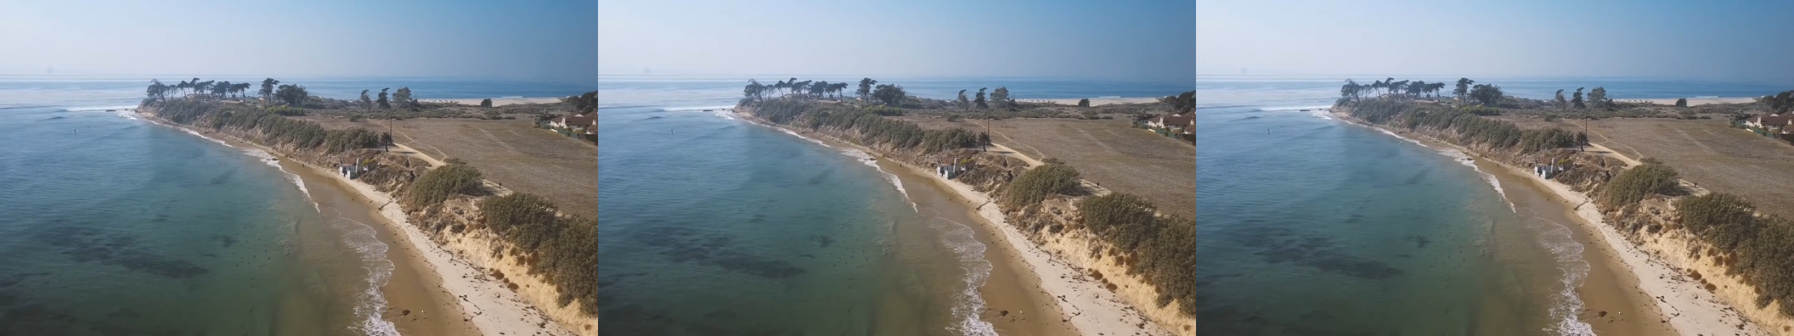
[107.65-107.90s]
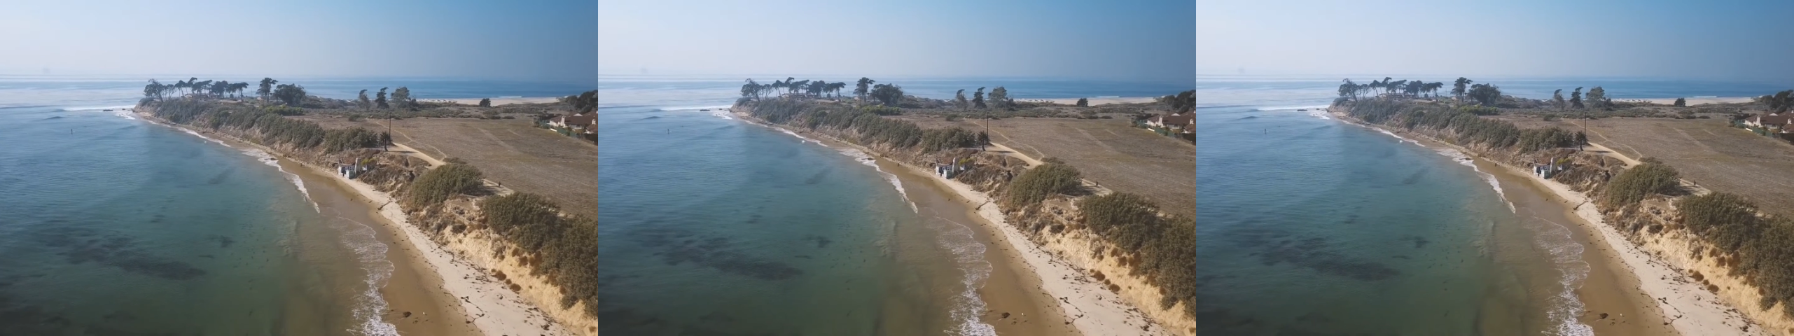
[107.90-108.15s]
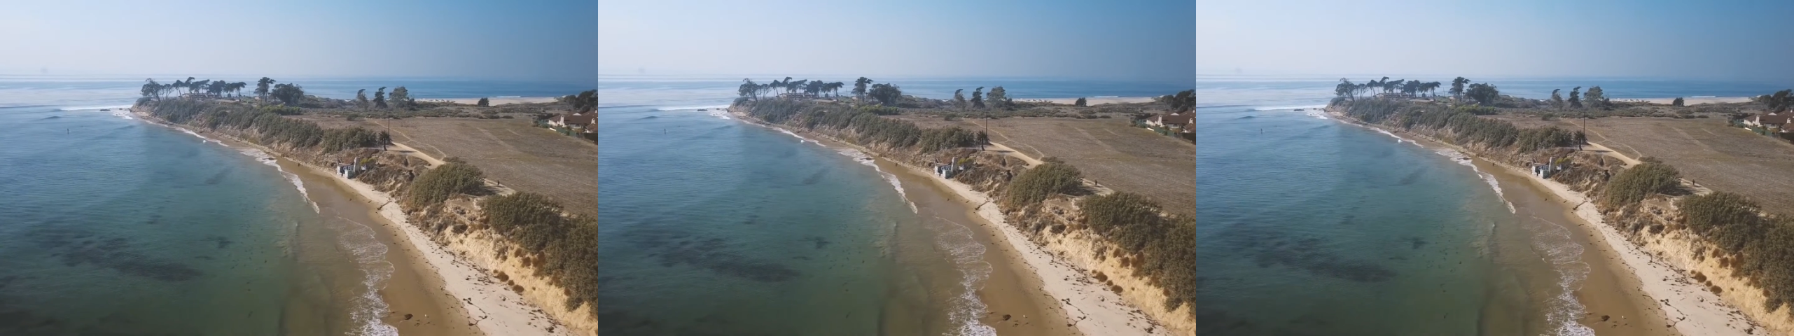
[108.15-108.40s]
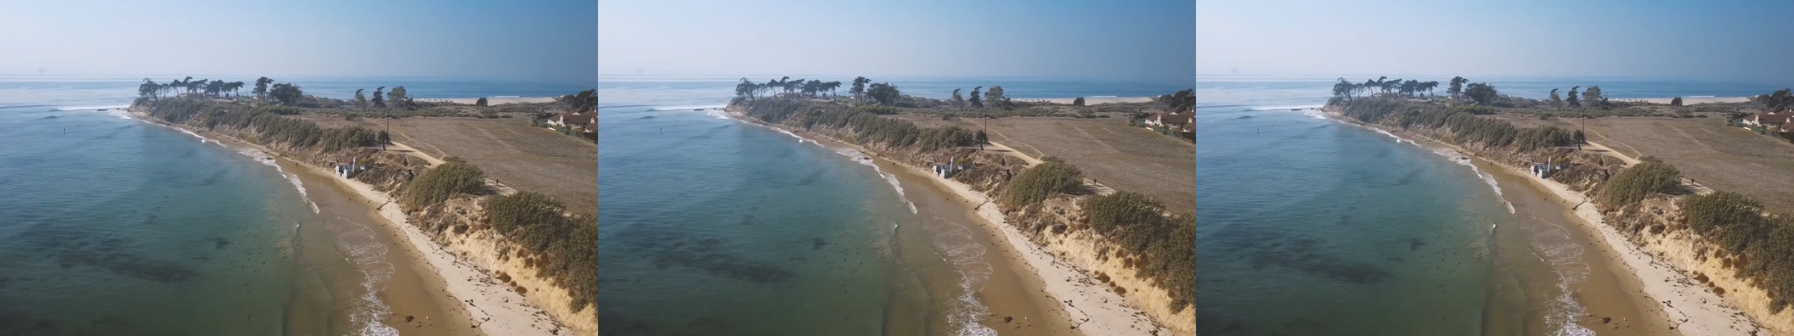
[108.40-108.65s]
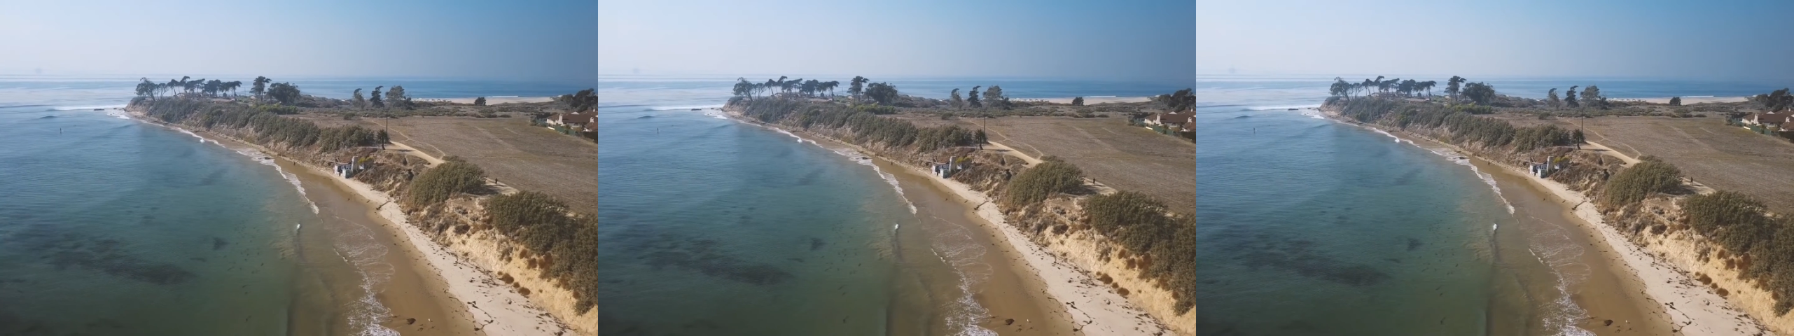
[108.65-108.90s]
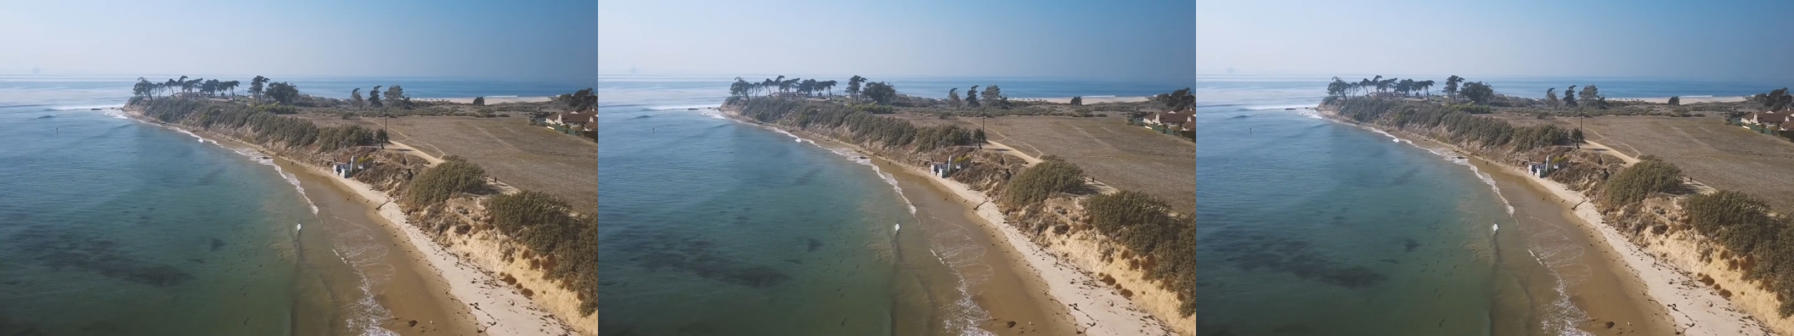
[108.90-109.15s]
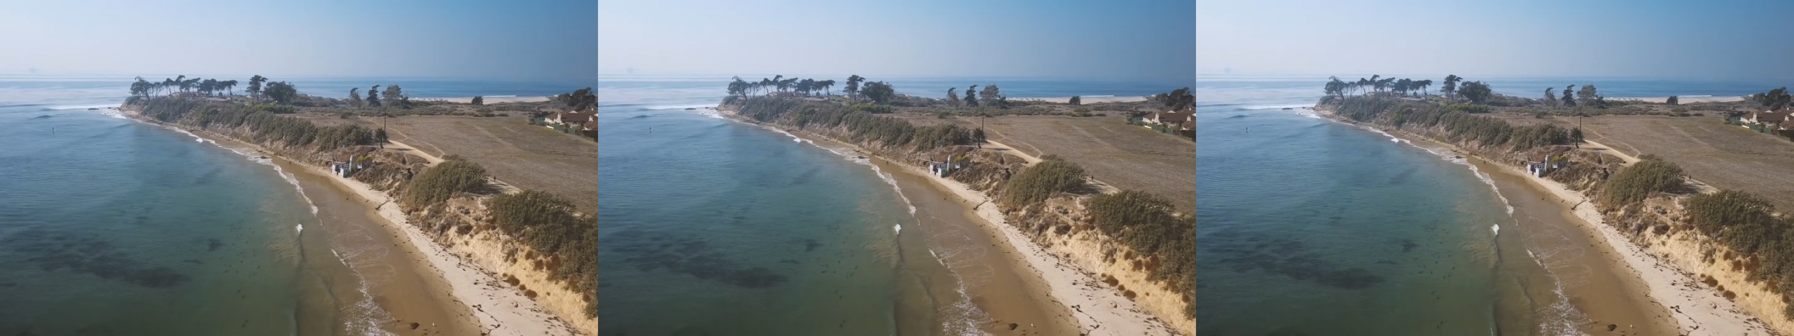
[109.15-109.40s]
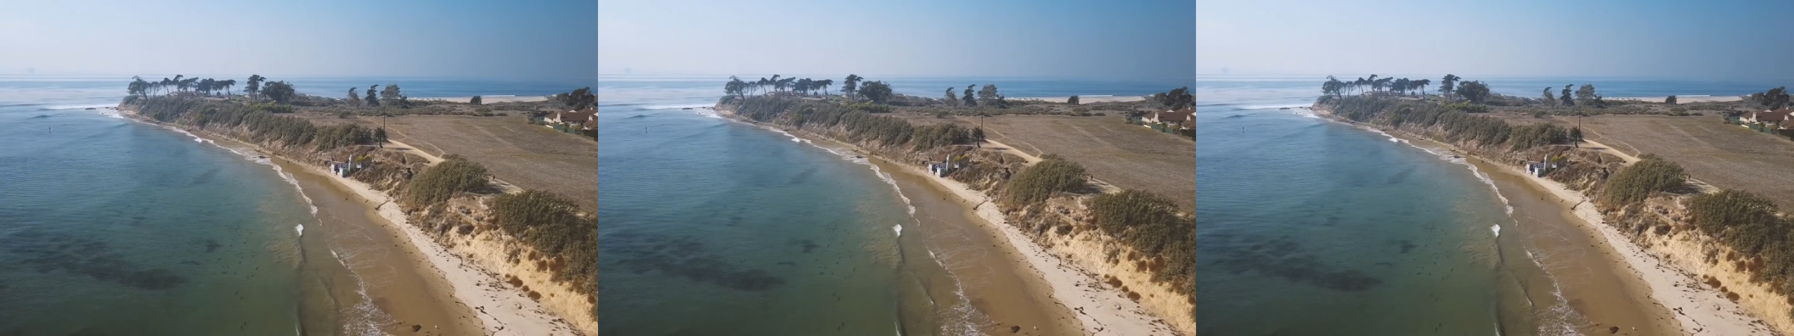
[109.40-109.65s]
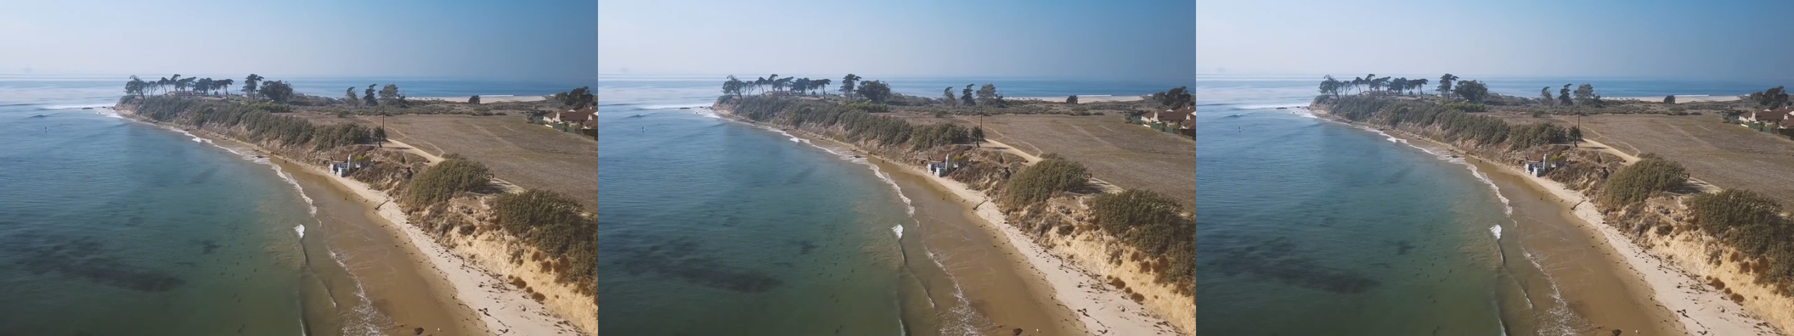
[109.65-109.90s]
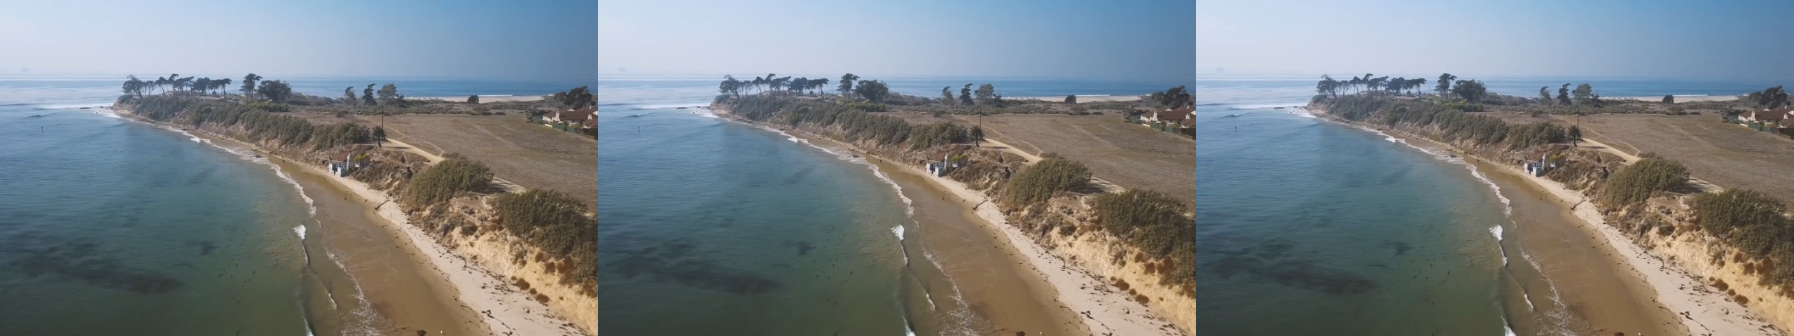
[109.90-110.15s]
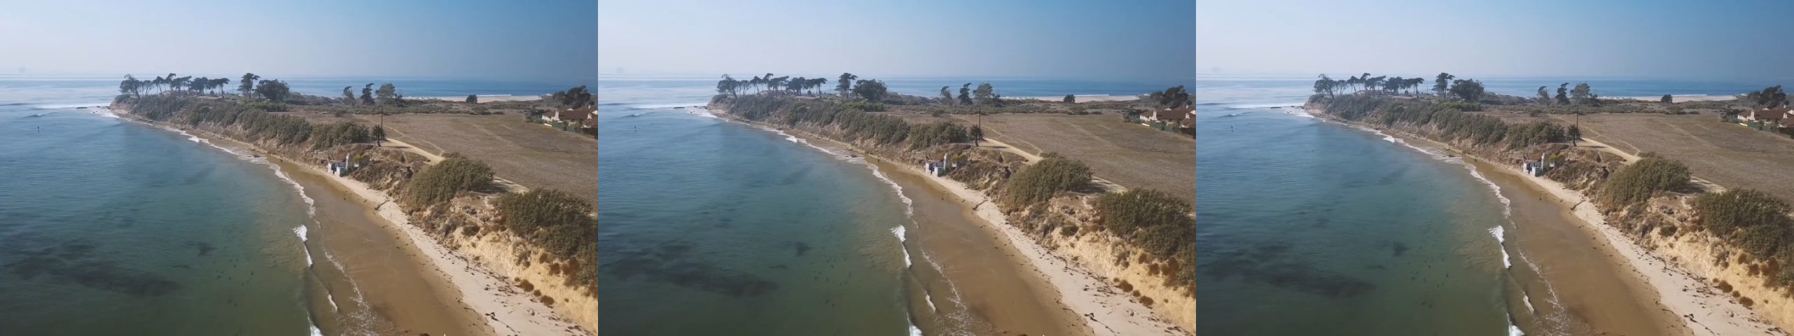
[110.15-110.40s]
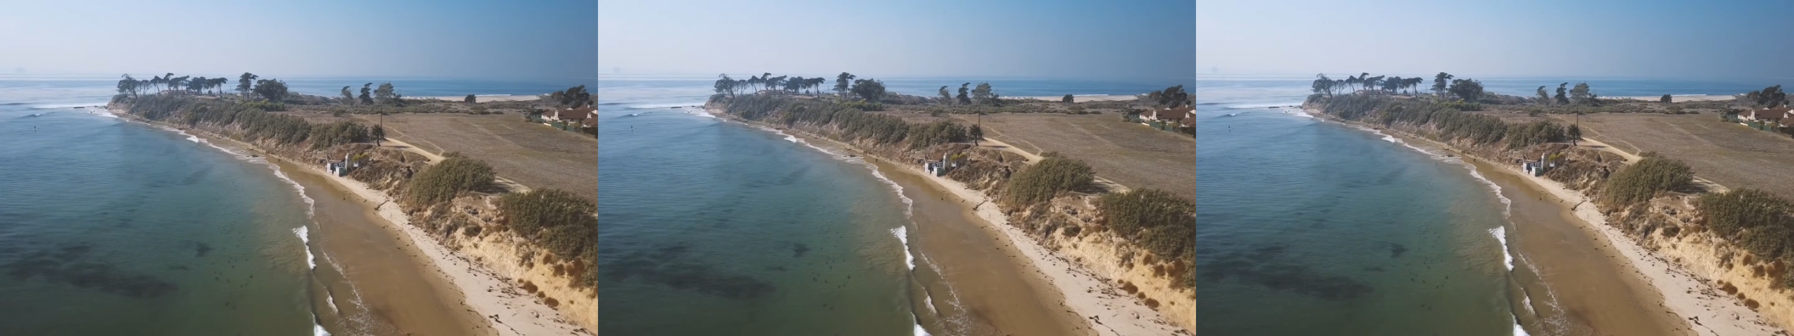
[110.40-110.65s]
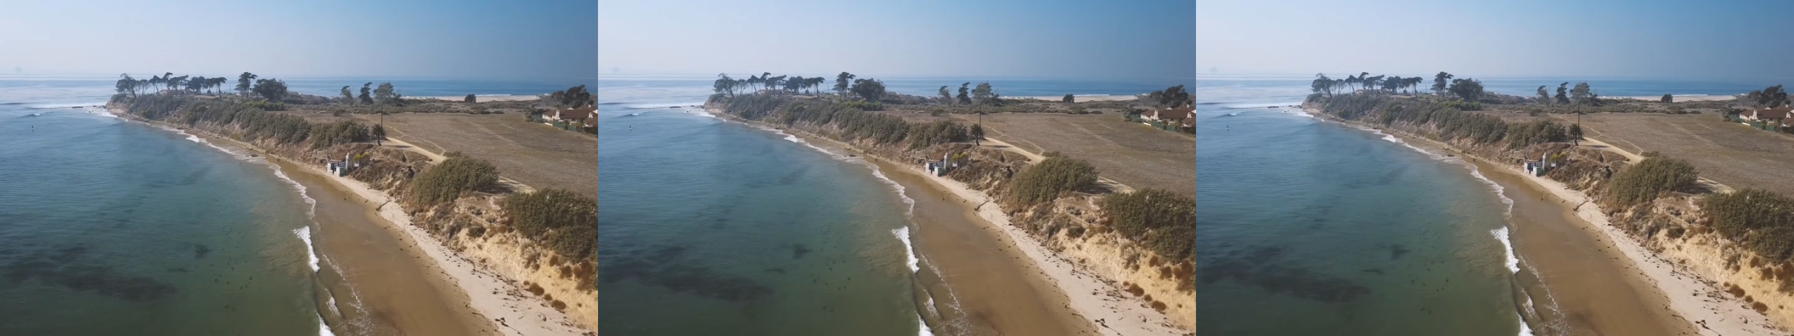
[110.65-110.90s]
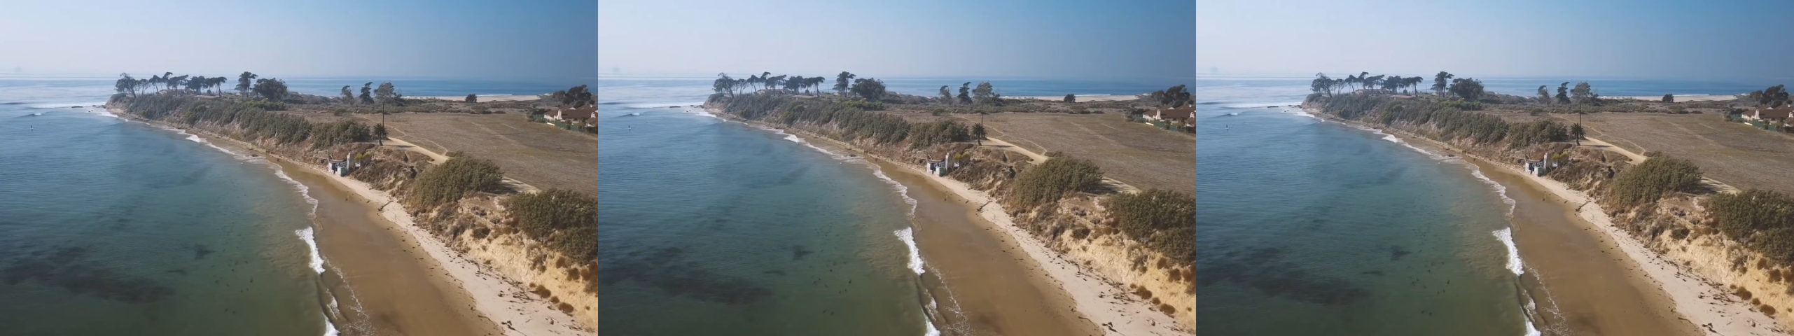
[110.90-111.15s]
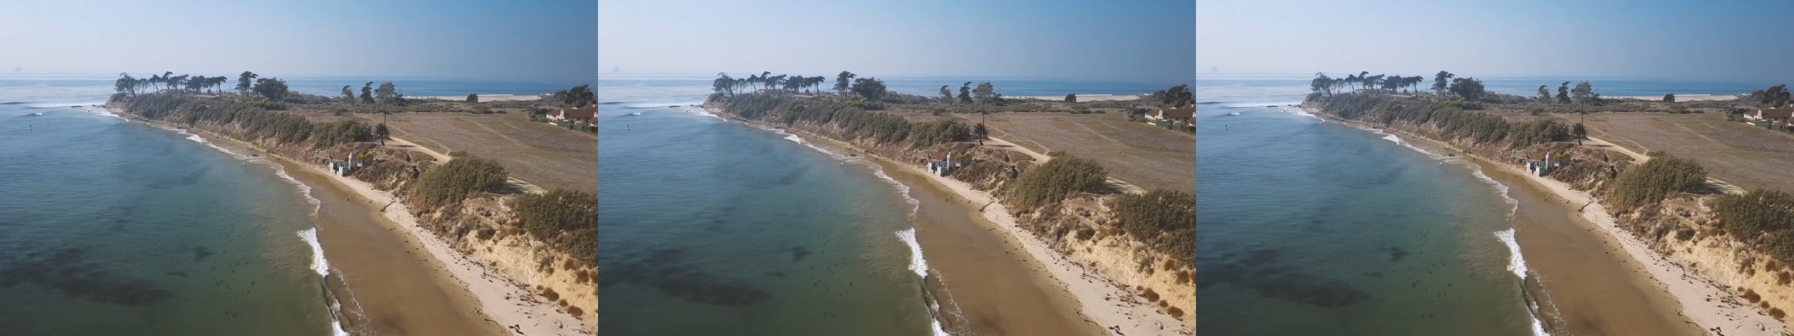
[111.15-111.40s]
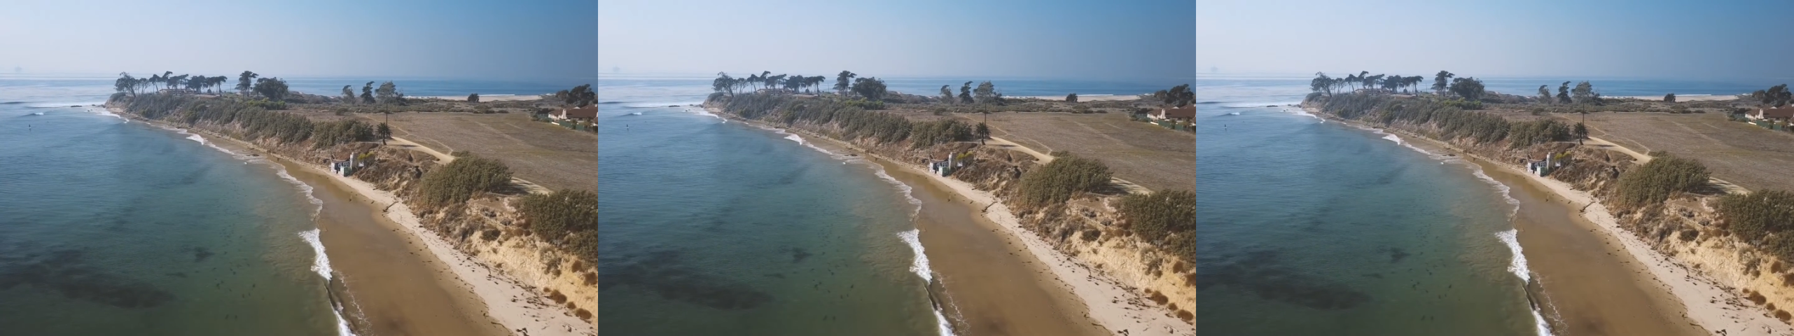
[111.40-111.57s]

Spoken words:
[unreadable: no face in view]